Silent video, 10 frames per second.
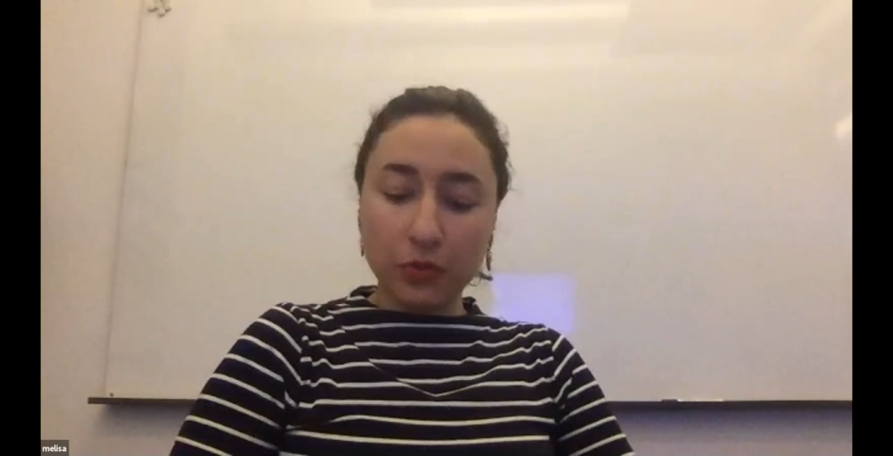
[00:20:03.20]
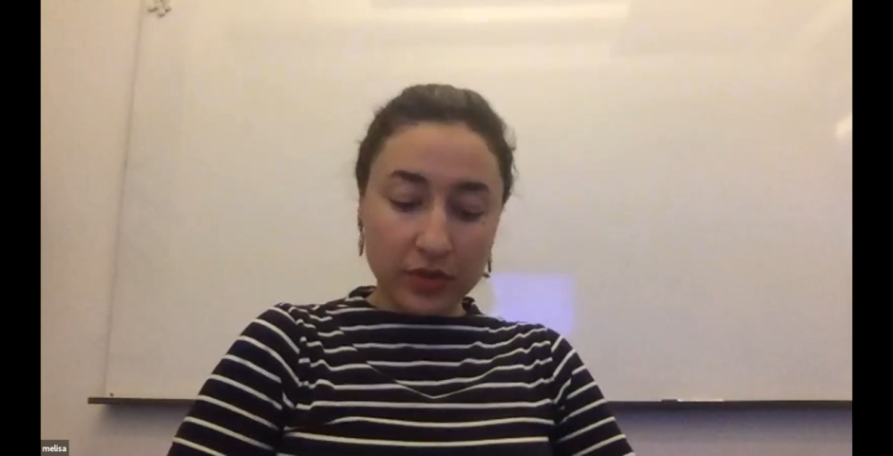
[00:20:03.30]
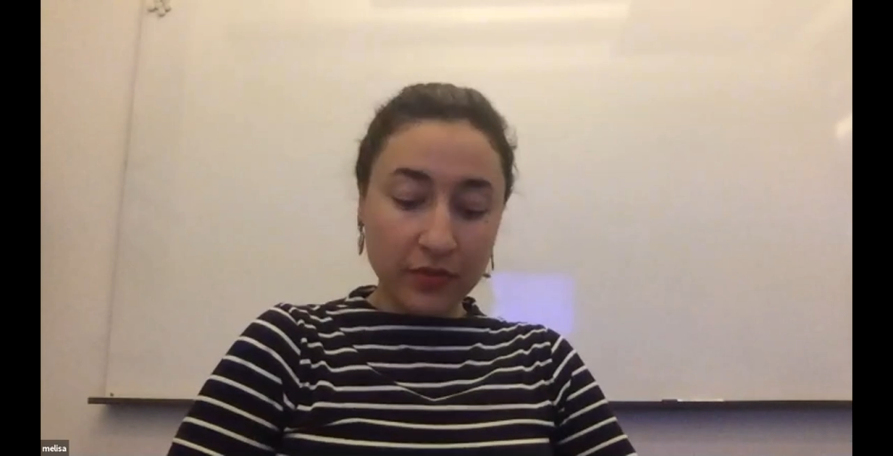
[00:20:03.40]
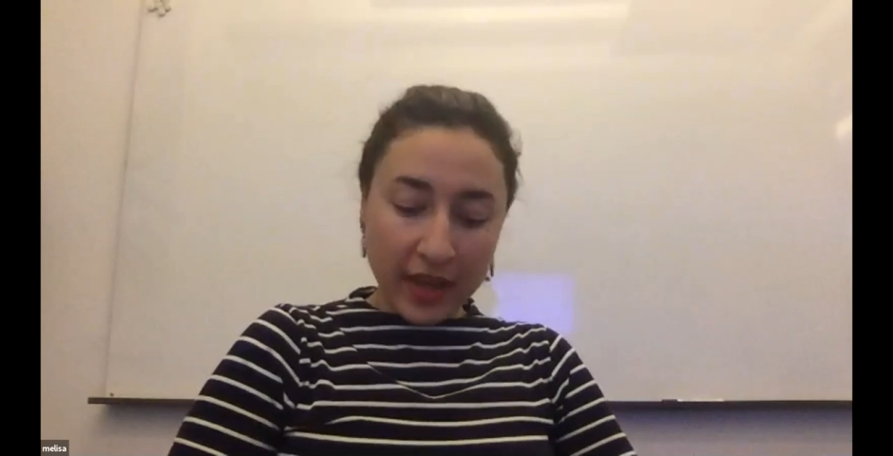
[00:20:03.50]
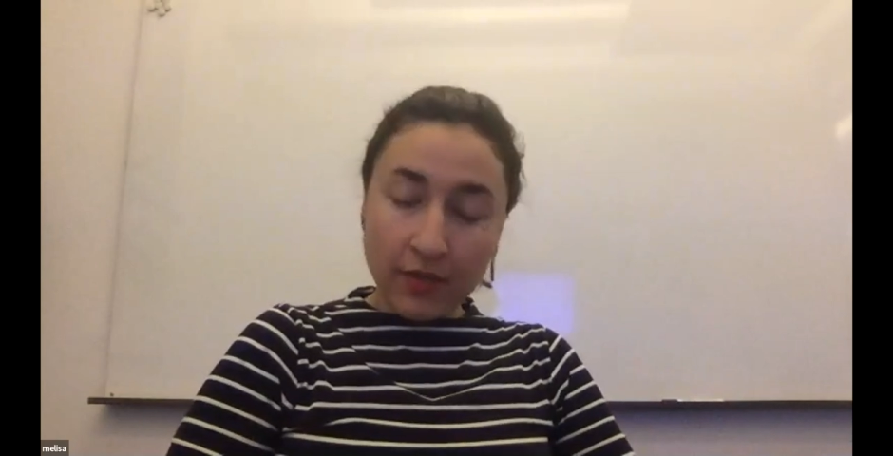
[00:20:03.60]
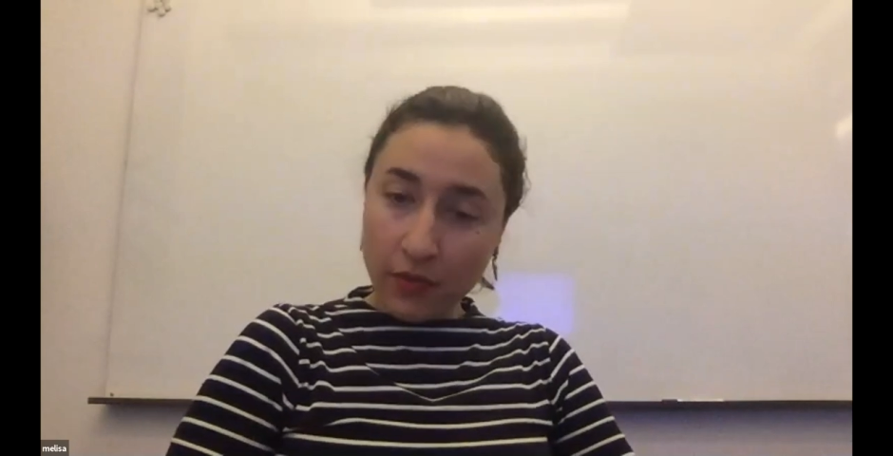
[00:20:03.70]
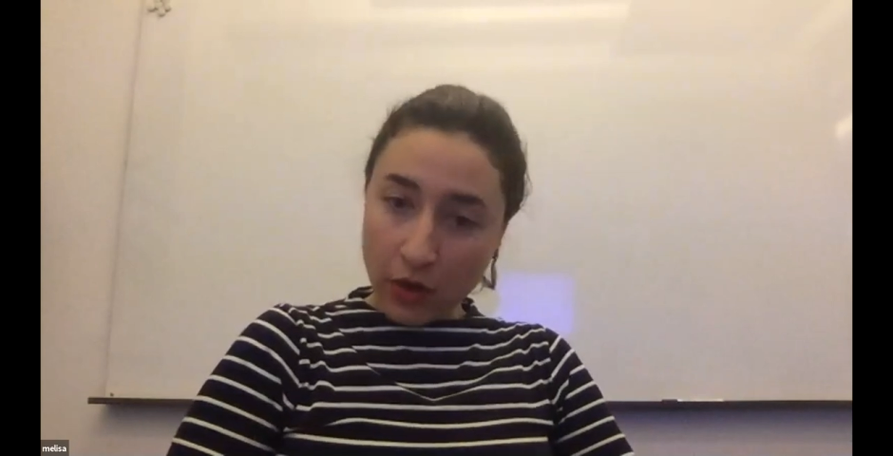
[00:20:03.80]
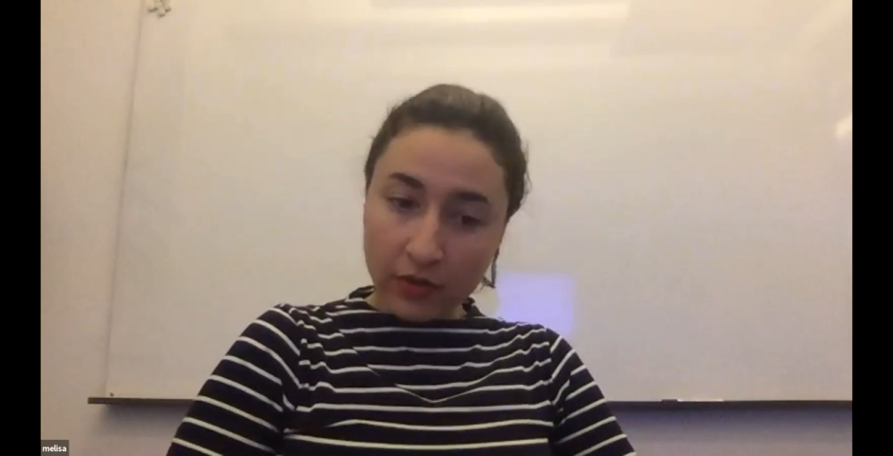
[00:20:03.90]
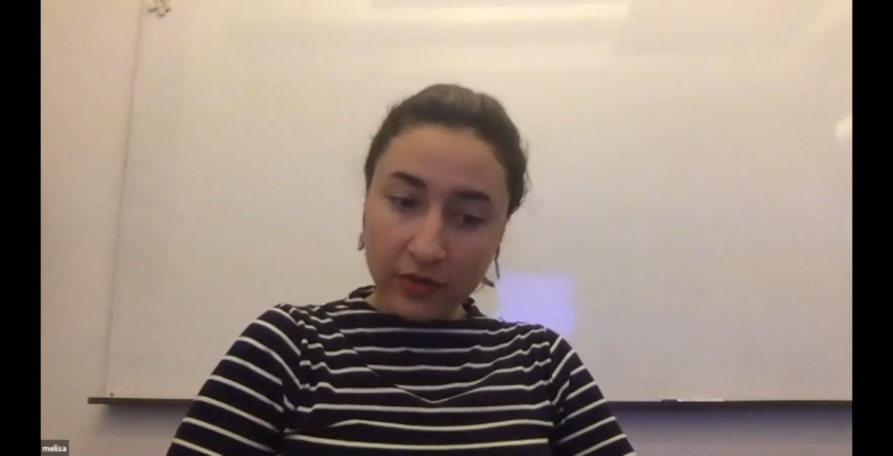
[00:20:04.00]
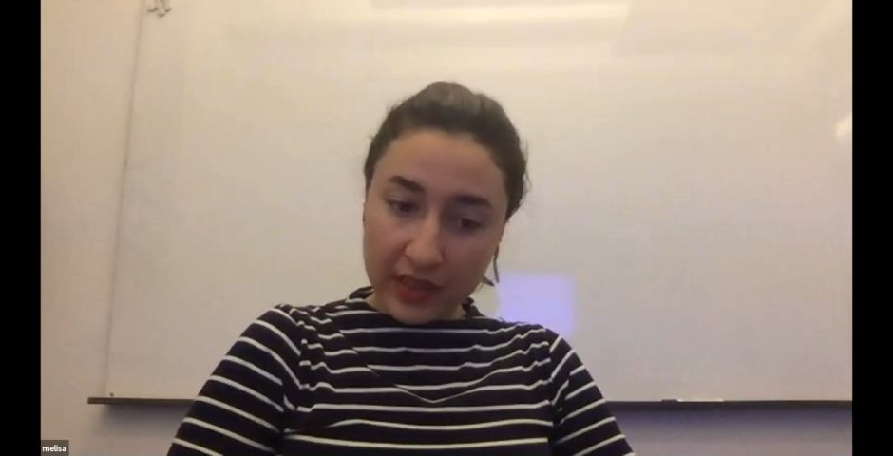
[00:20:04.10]
The way we
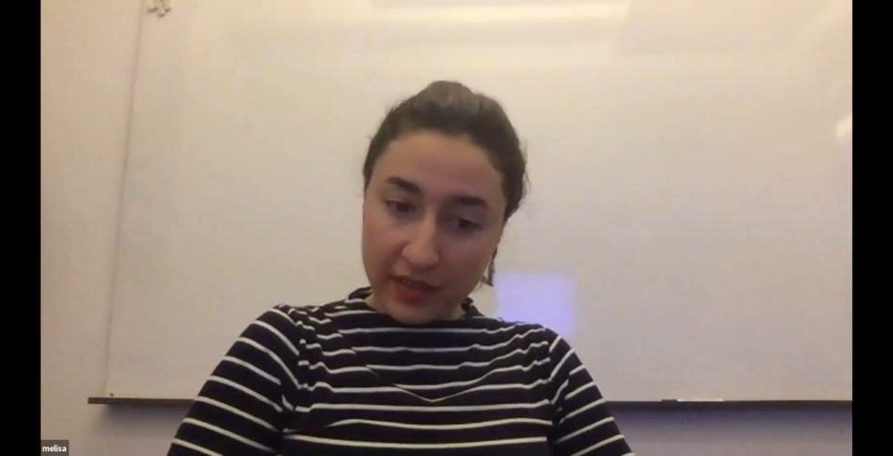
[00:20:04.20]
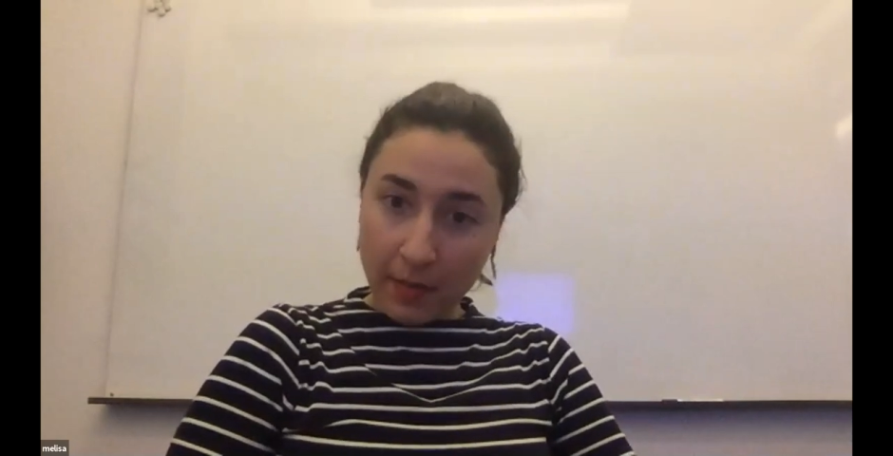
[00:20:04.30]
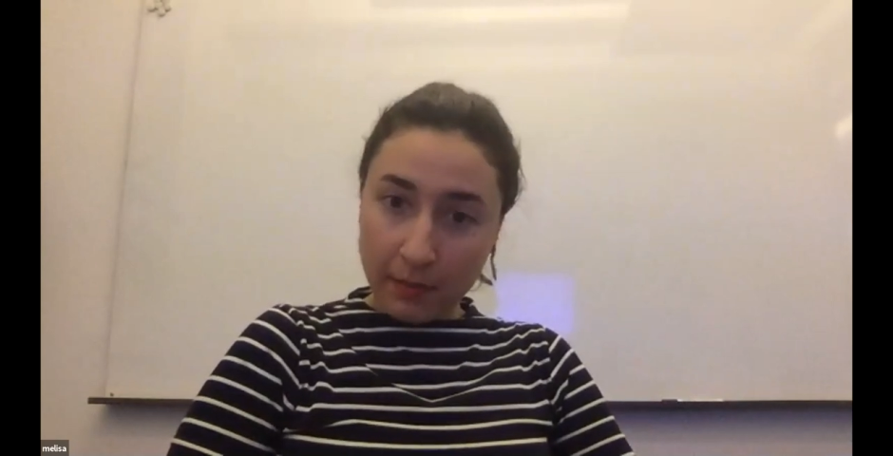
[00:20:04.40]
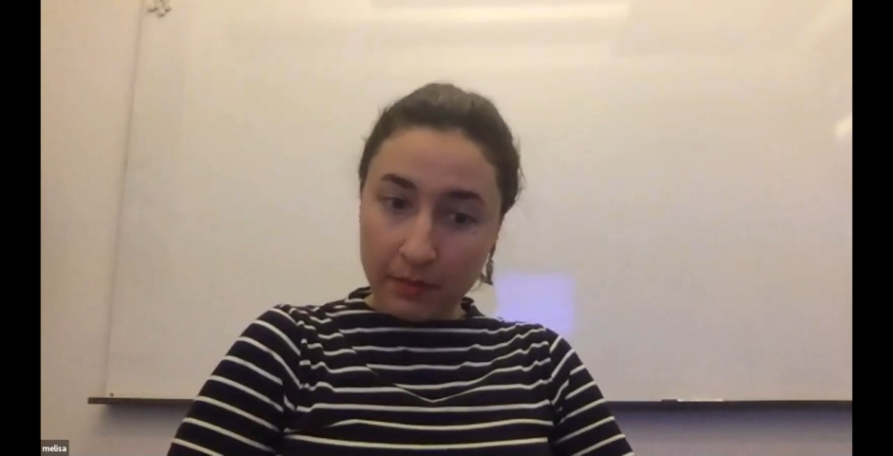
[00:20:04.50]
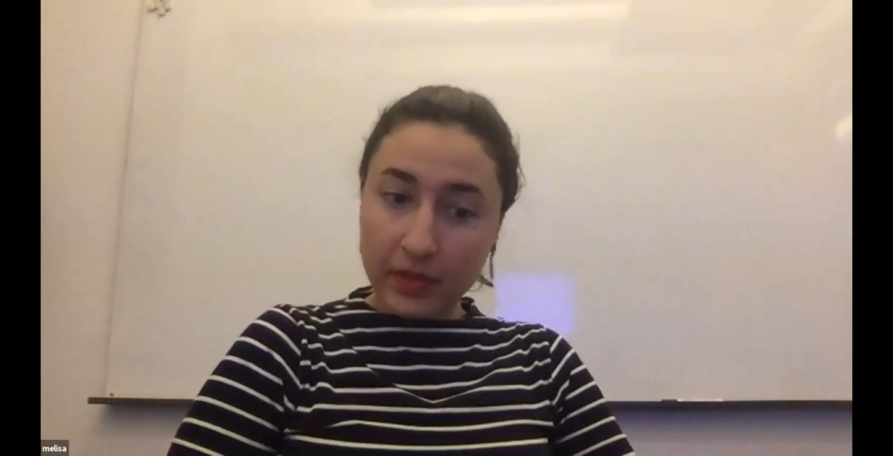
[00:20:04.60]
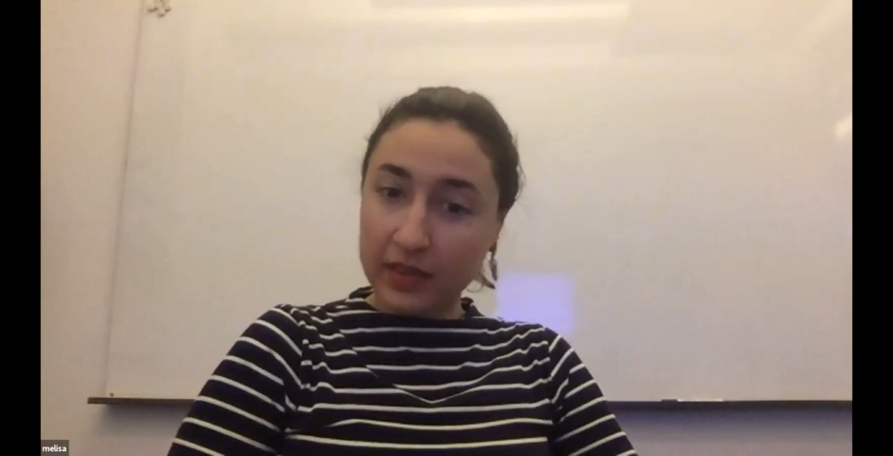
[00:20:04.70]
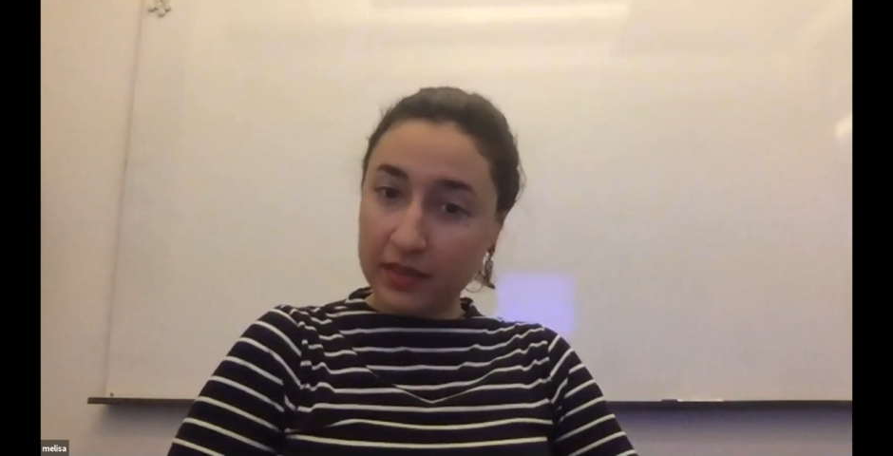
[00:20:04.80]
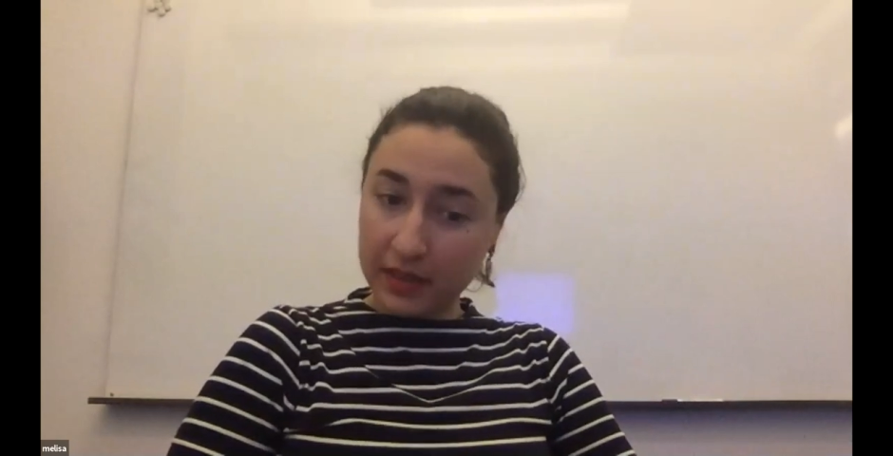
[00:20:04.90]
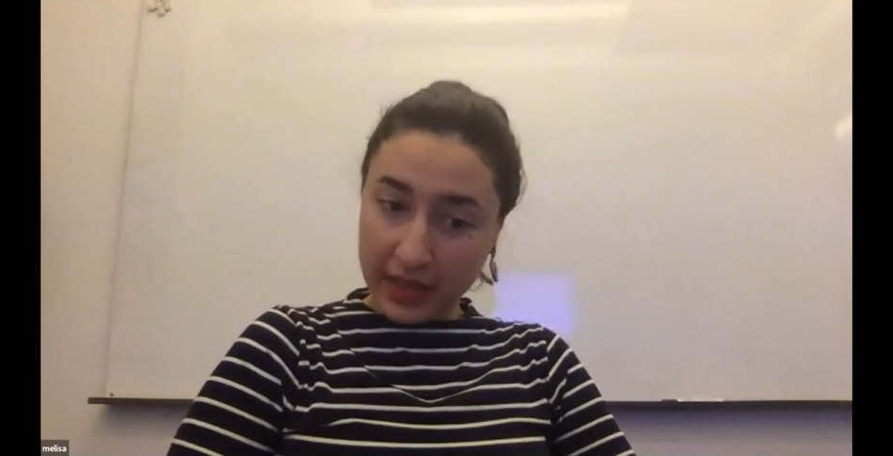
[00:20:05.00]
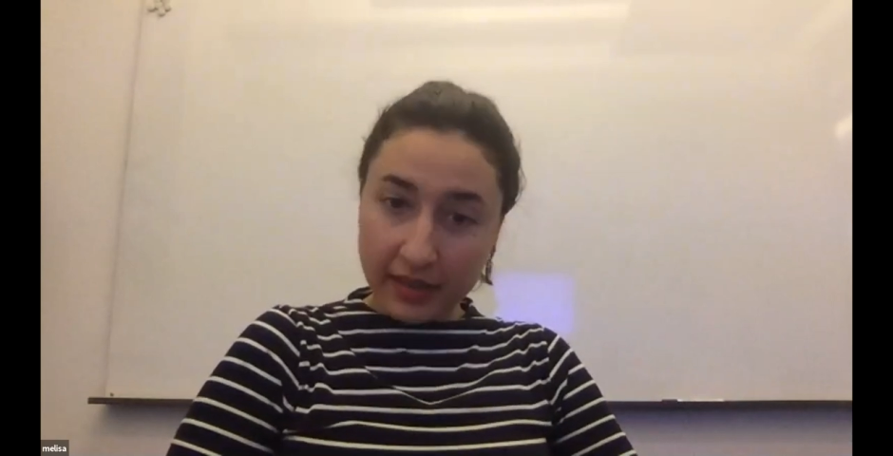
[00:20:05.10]
work with them is
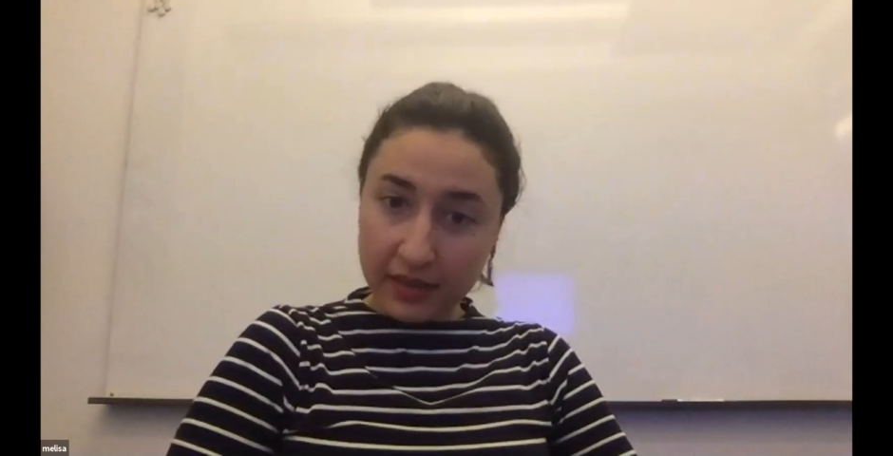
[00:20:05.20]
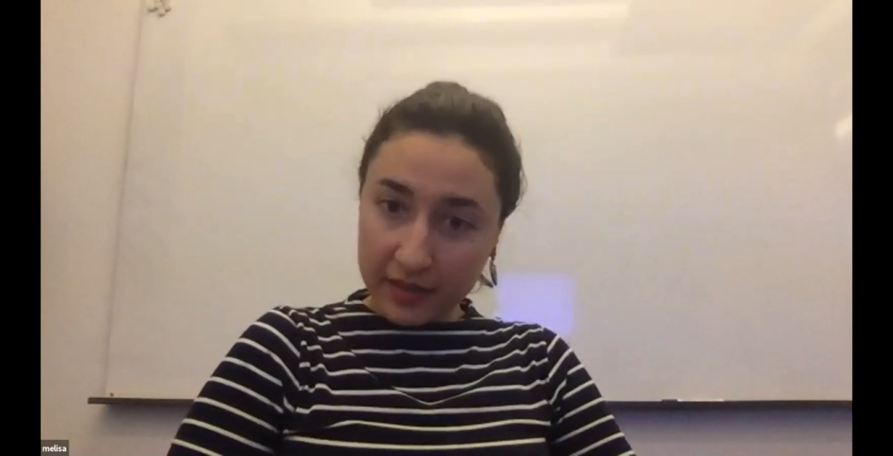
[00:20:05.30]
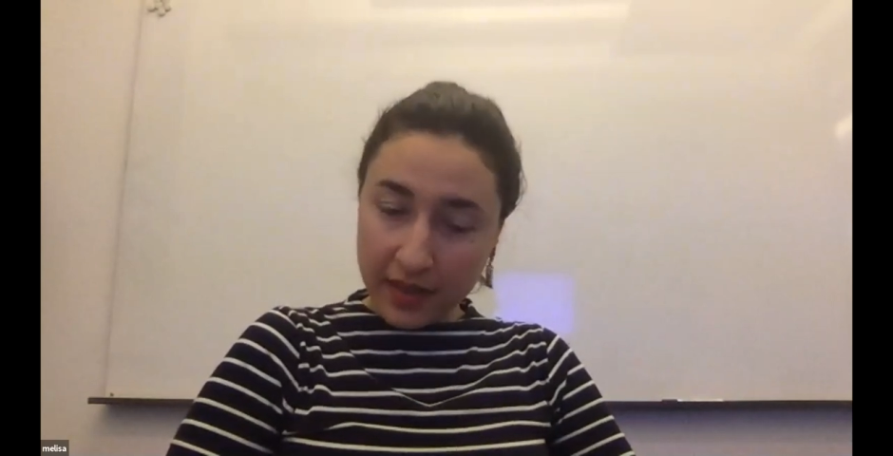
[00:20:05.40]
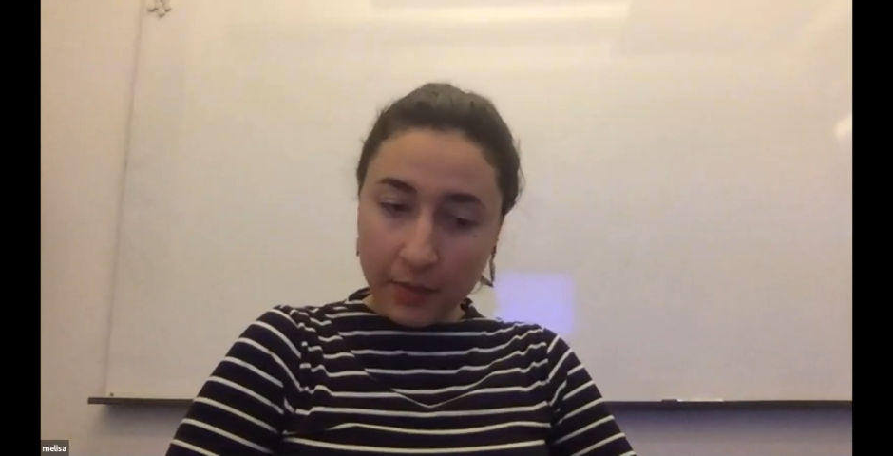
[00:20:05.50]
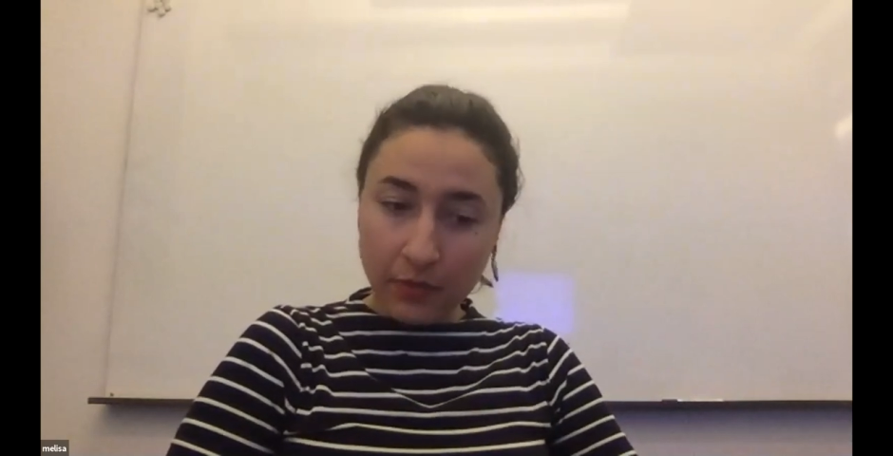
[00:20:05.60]
again the same.